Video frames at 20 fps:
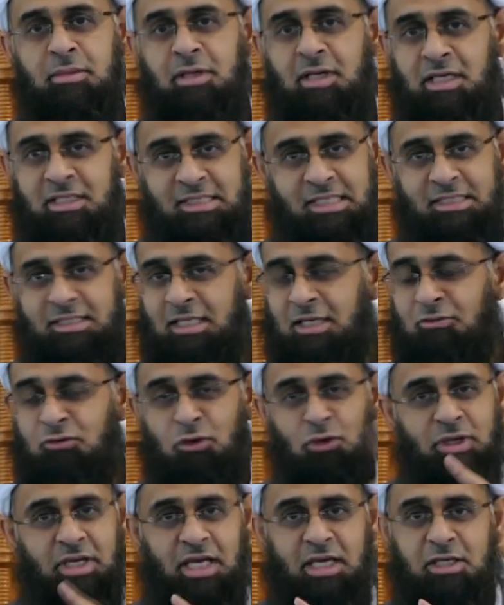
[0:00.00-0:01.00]
As I said, if you
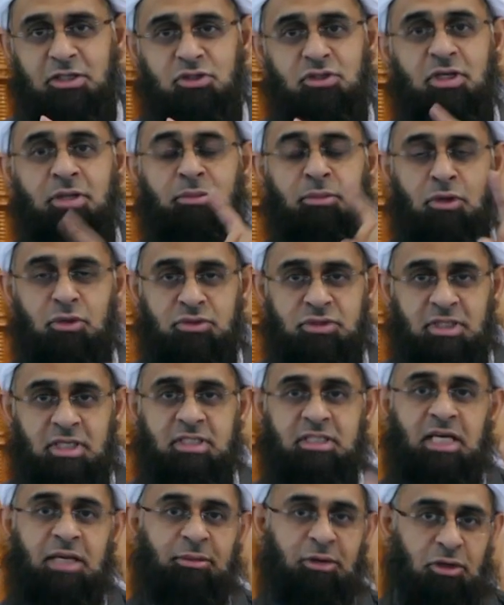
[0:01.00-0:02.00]
look at history, most of the
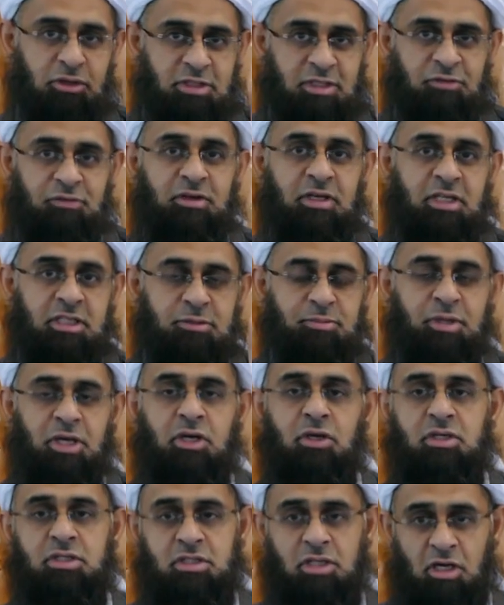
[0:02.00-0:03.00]
time our defeat is
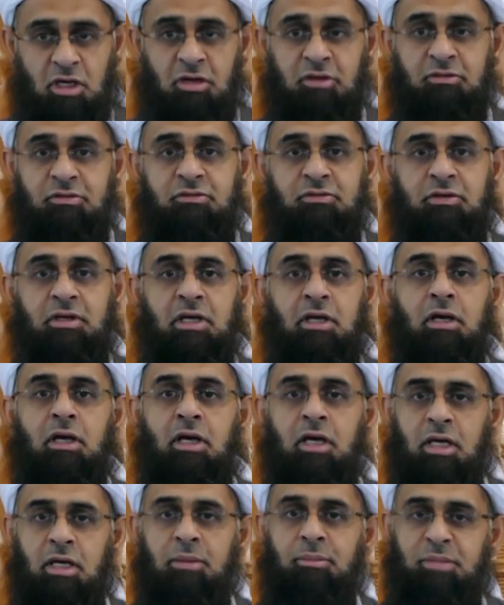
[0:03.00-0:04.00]
because of
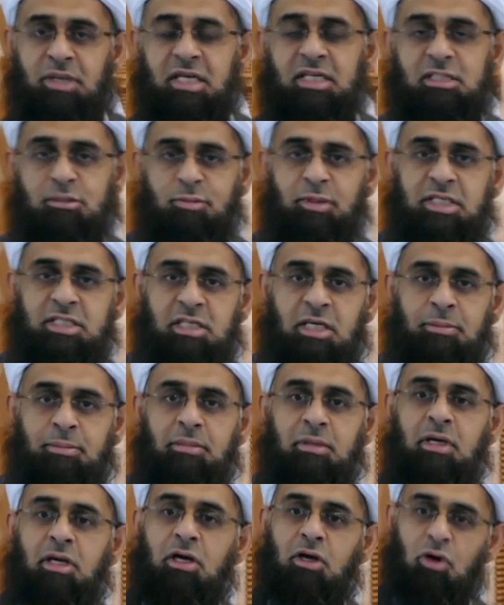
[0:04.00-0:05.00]
being split
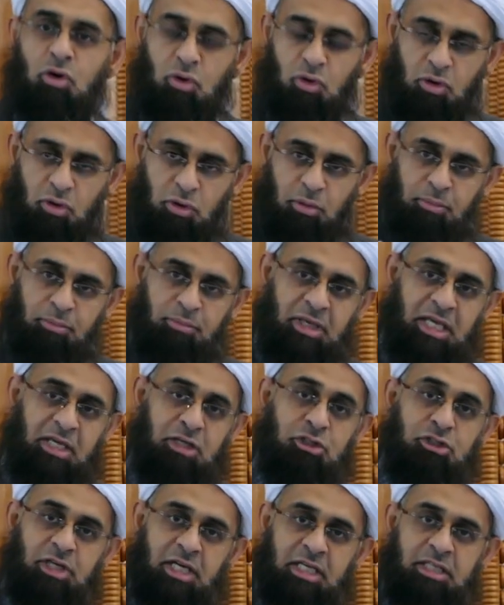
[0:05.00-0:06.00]
up or being
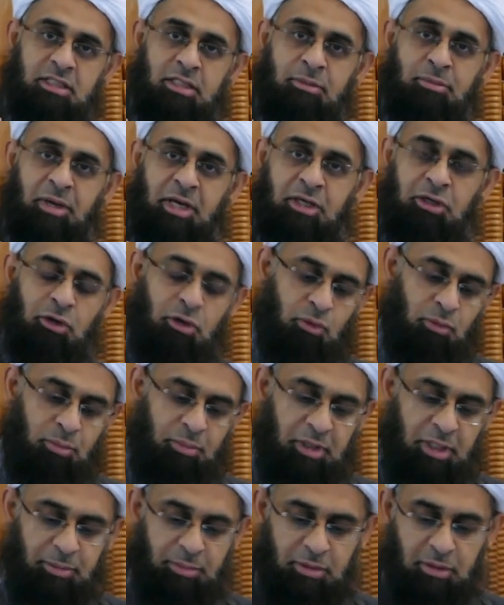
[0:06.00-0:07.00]
traitored by your own
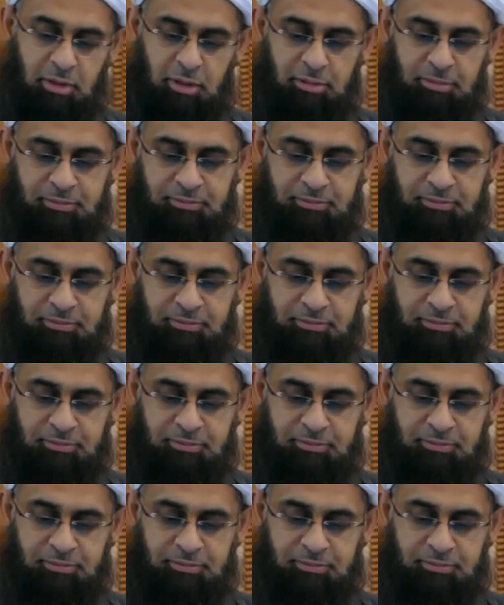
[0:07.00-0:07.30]
people.